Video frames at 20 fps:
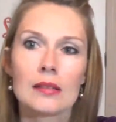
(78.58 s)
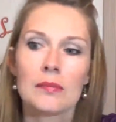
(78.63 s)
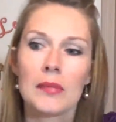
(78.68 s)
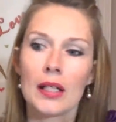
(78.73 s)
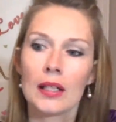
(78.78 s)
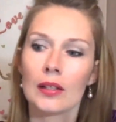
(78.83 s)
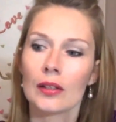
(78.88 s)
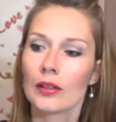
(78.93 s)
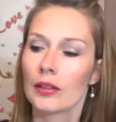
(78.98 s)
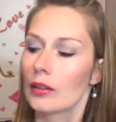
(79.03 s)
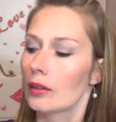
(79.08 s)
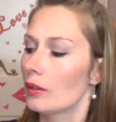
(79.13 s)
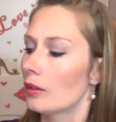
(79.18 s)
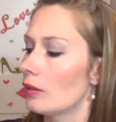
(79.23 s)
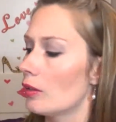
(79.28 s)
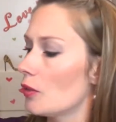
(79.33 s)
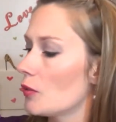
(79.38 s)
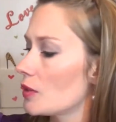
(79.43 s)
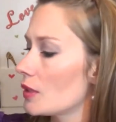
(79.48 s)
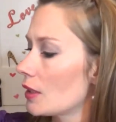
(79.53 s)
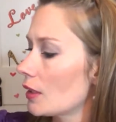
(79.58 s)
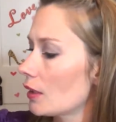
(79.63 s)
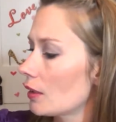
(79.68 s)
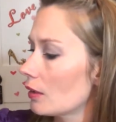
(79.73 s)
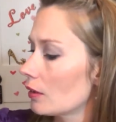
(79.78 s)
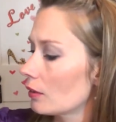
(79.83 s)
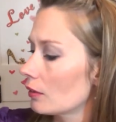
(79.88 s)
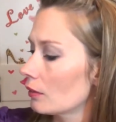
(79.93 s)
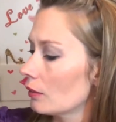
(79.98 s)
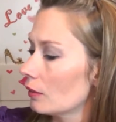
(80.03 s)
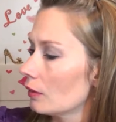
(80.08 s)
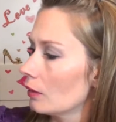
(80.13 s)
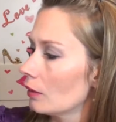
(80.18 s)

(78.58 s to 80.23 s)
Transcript: my look using